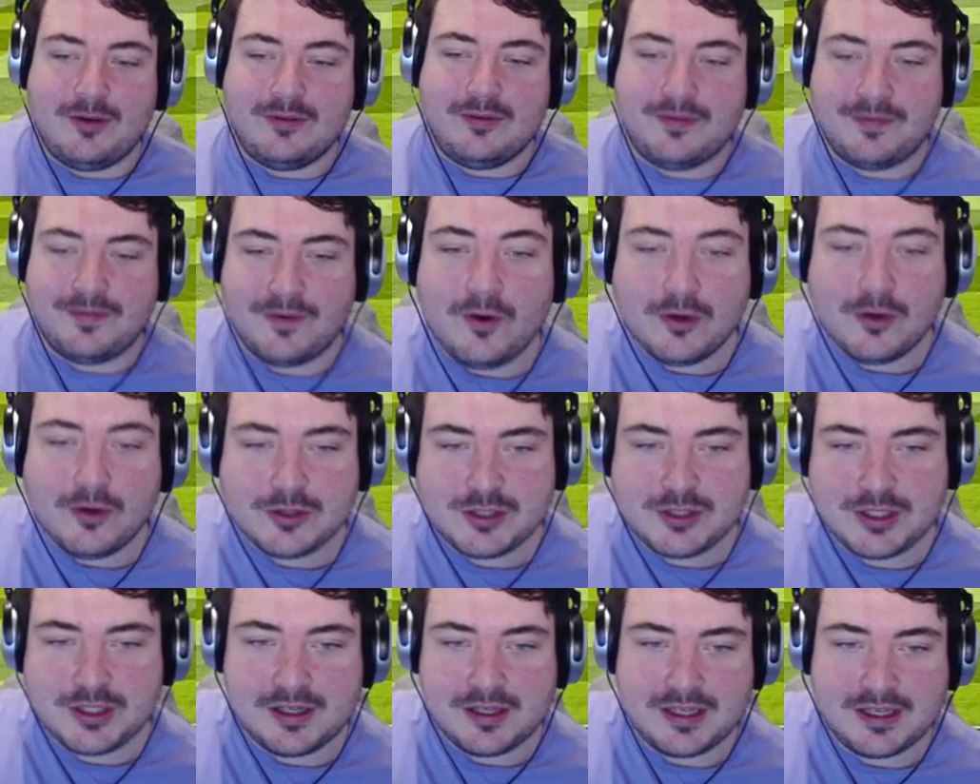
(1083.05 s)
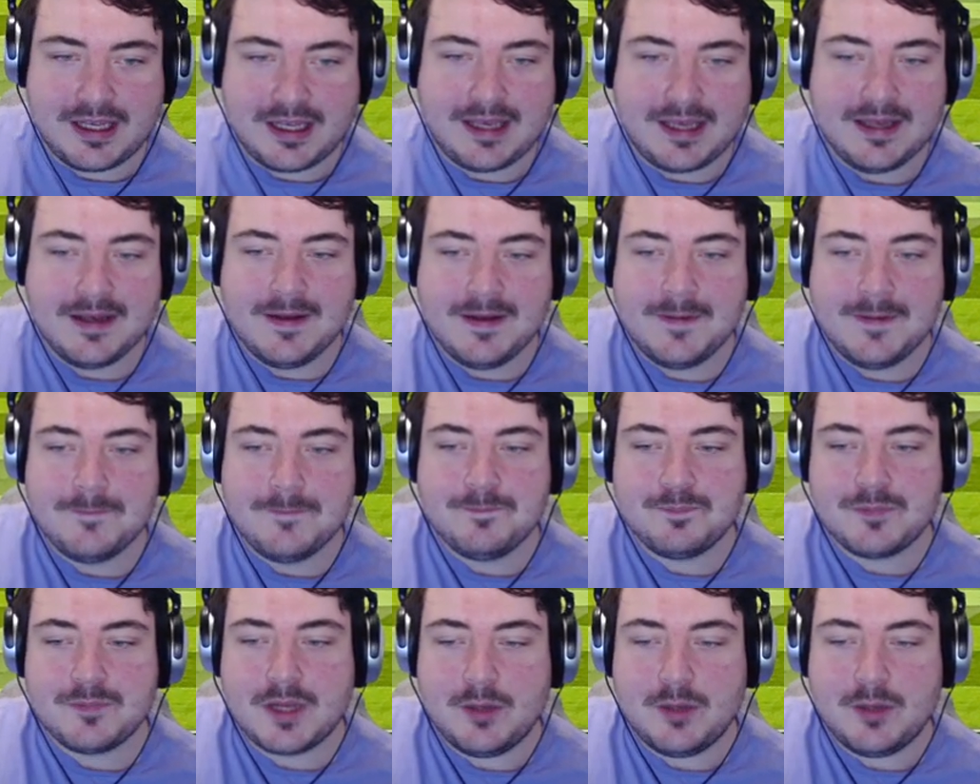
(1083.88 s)
Unfortunately,
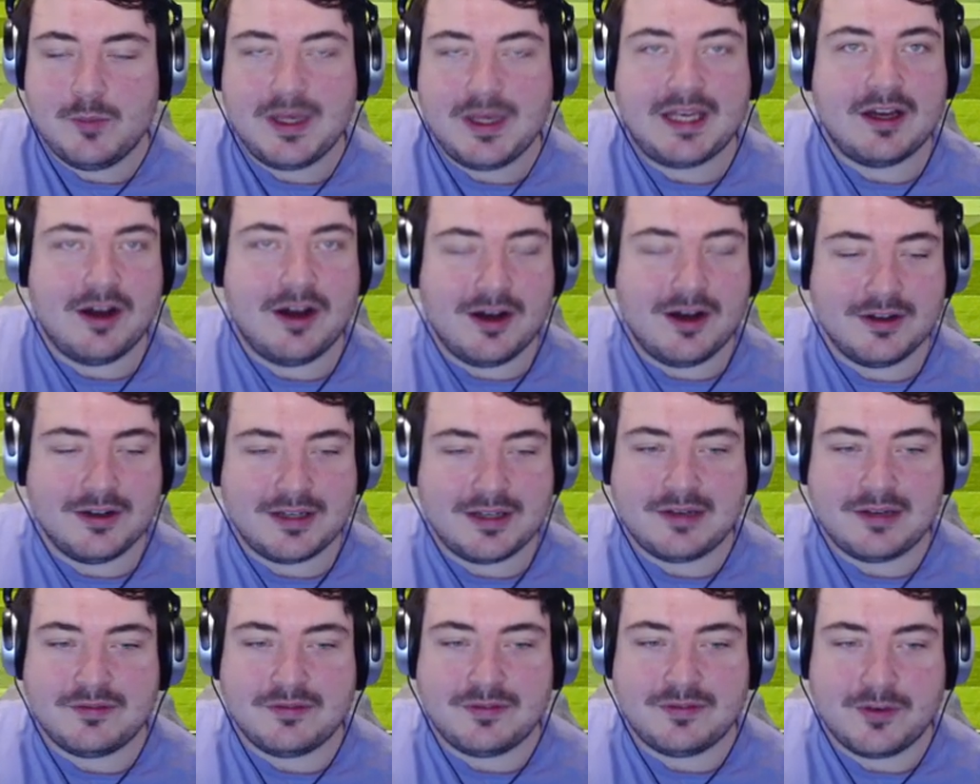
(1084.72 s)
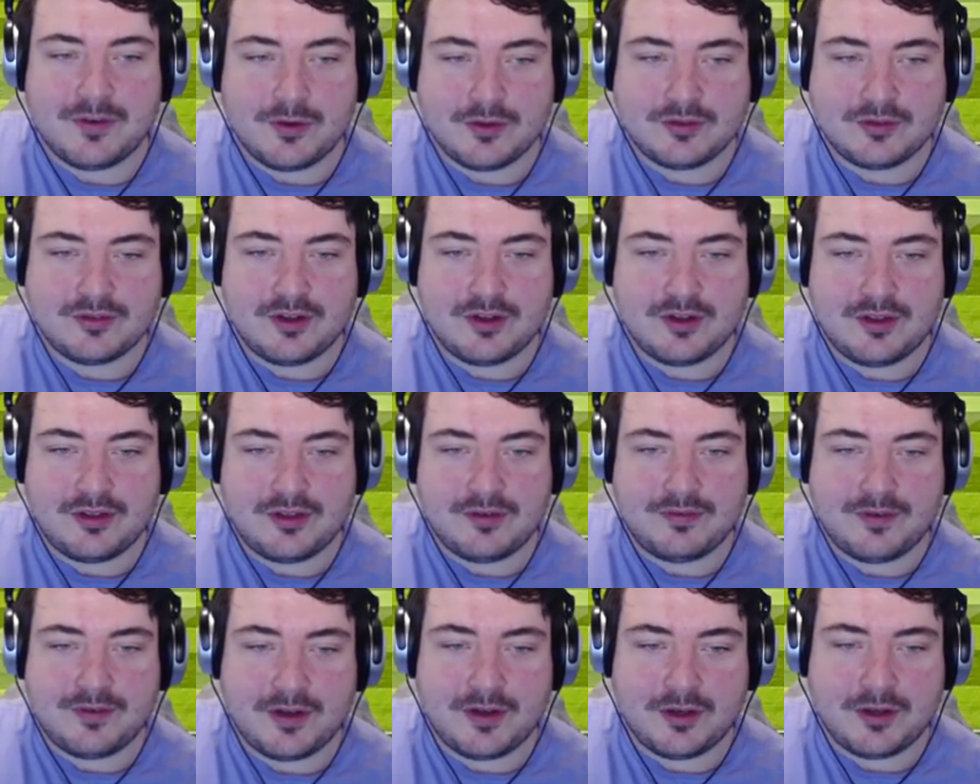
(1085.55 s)
we can't enforce
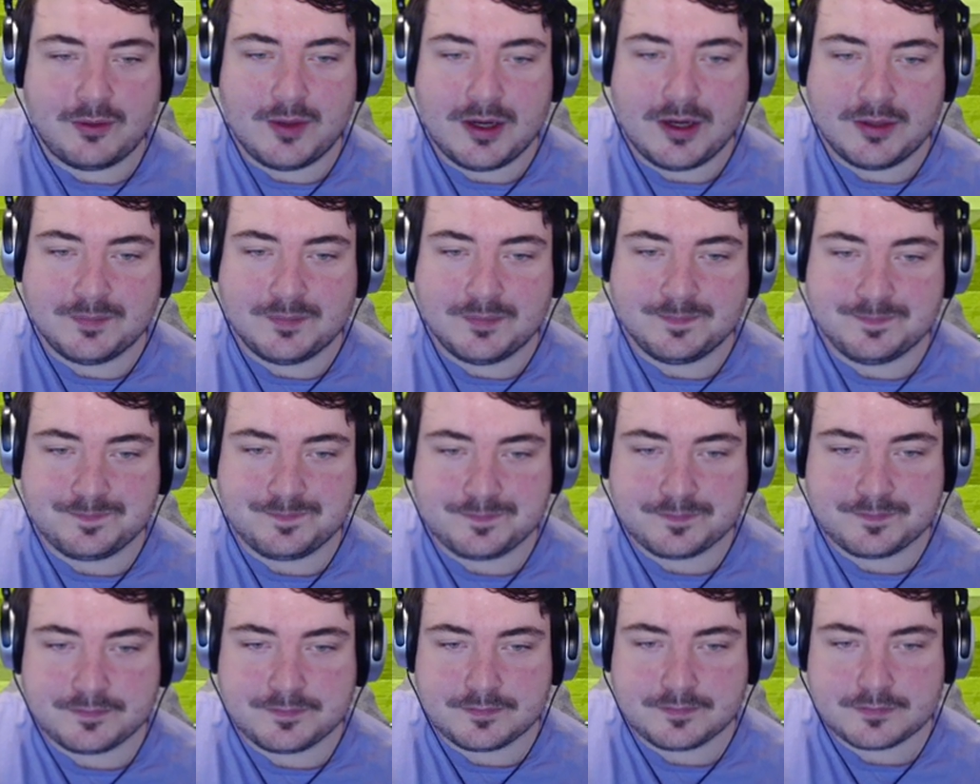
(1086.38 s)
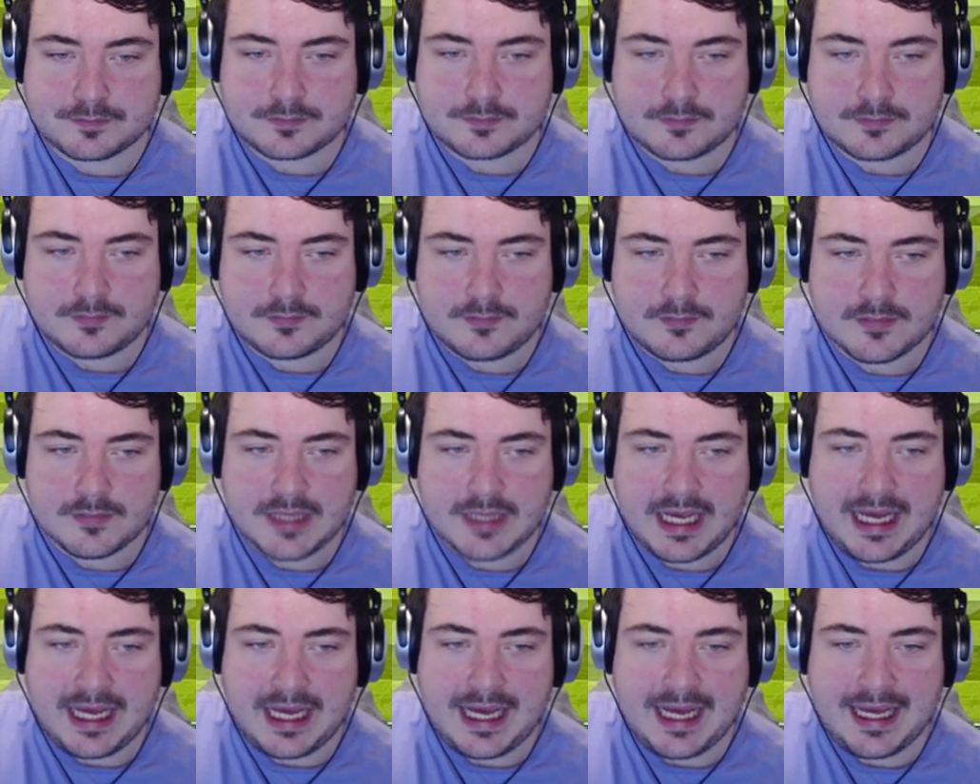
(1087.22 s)
the follow on.
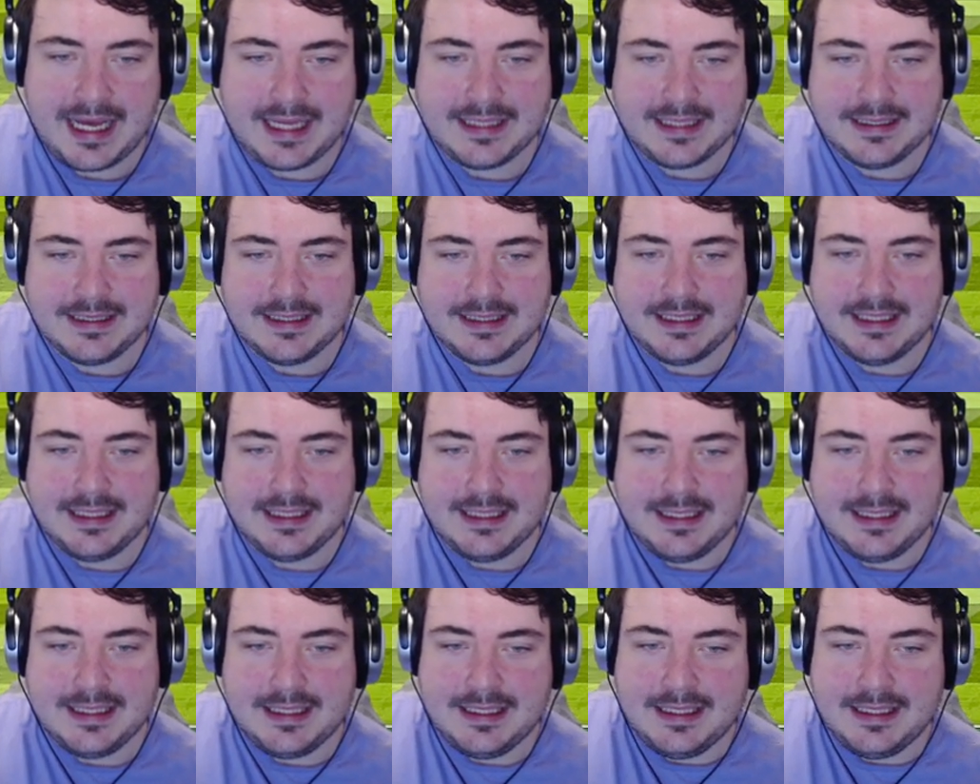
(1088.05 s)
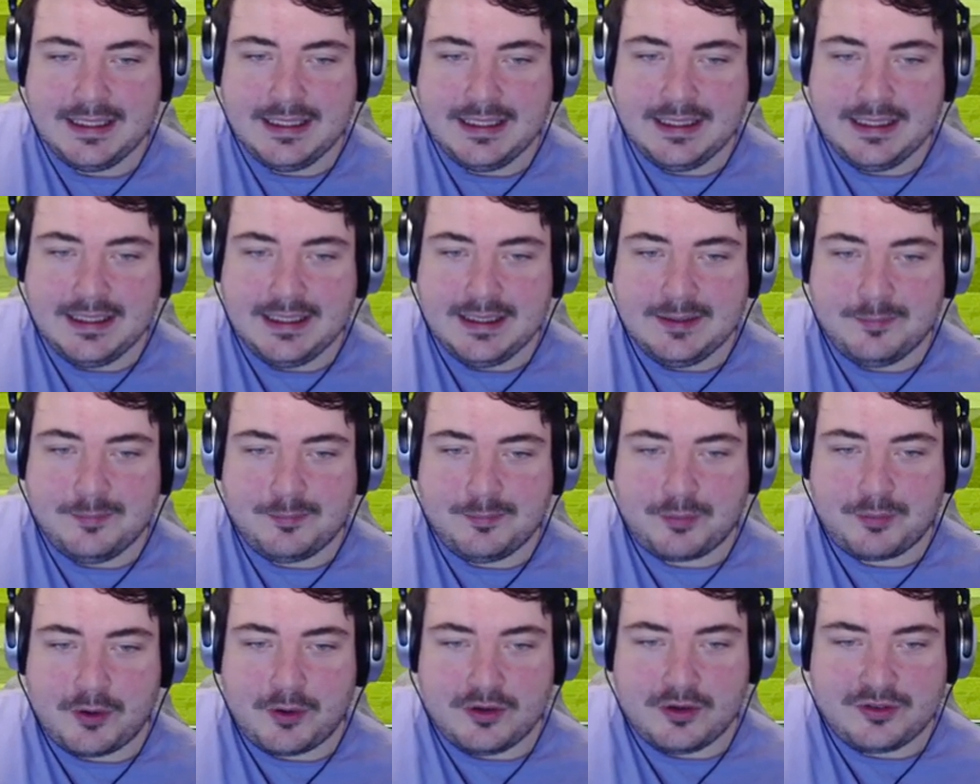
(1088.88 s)
Uh,
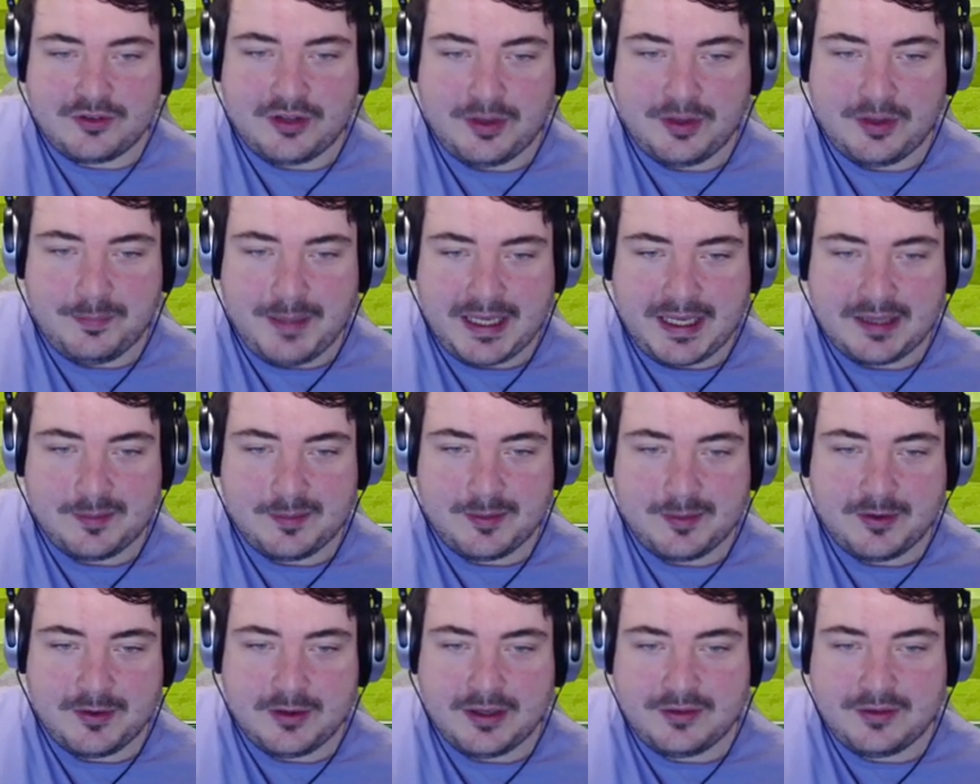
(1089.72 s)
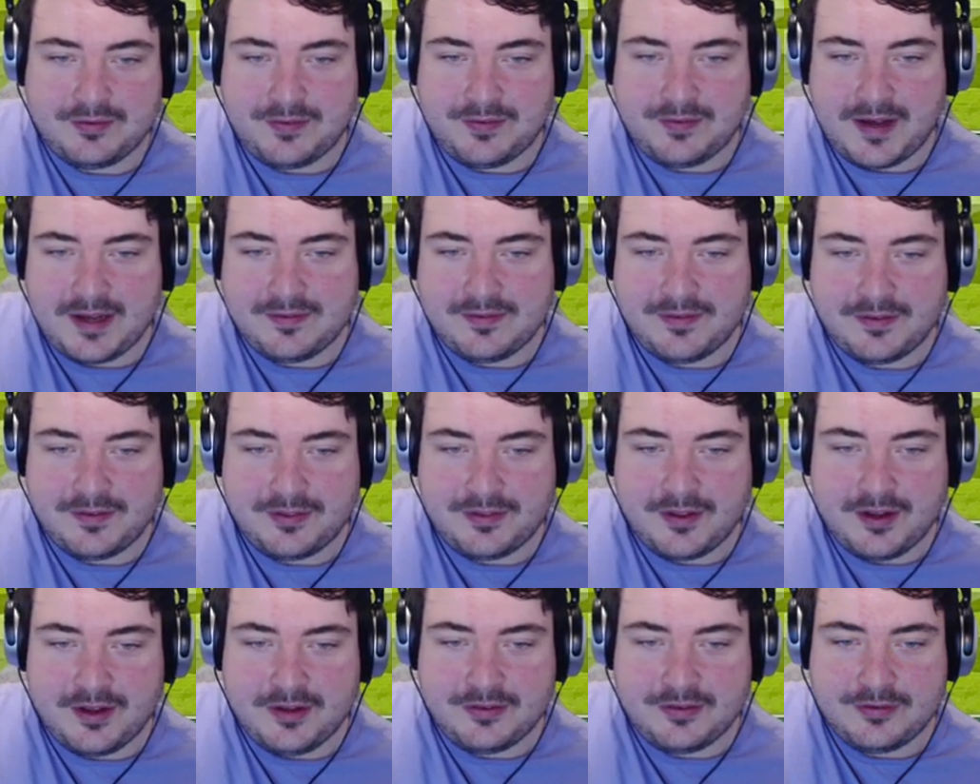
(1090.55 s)
Broad, pick of the as 5 for
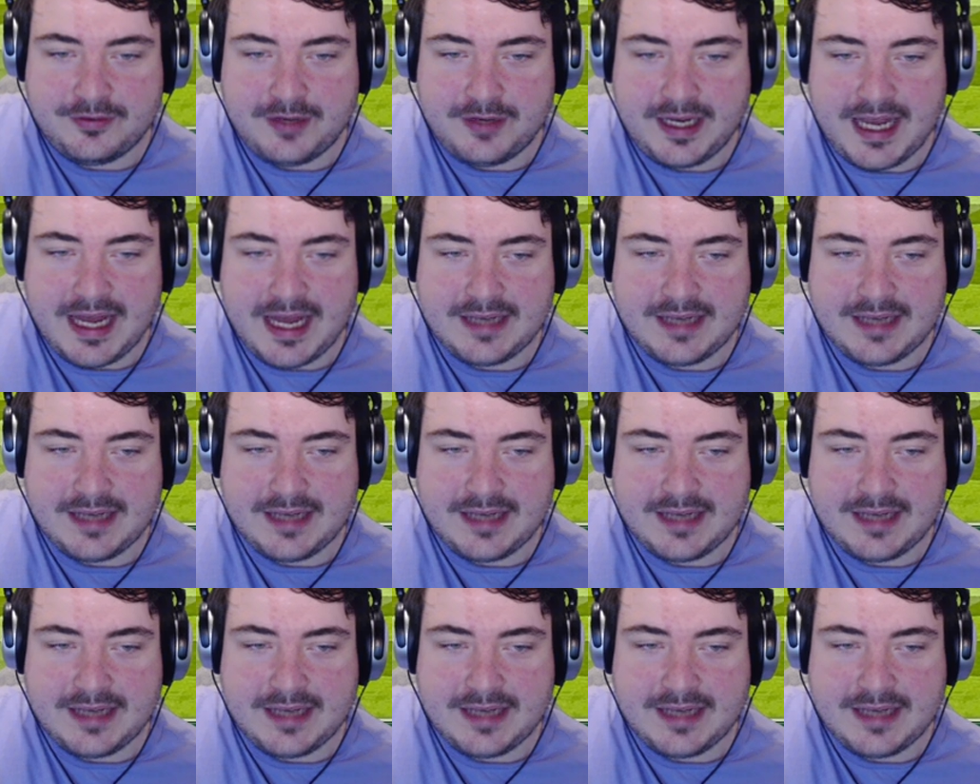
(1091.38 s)
33.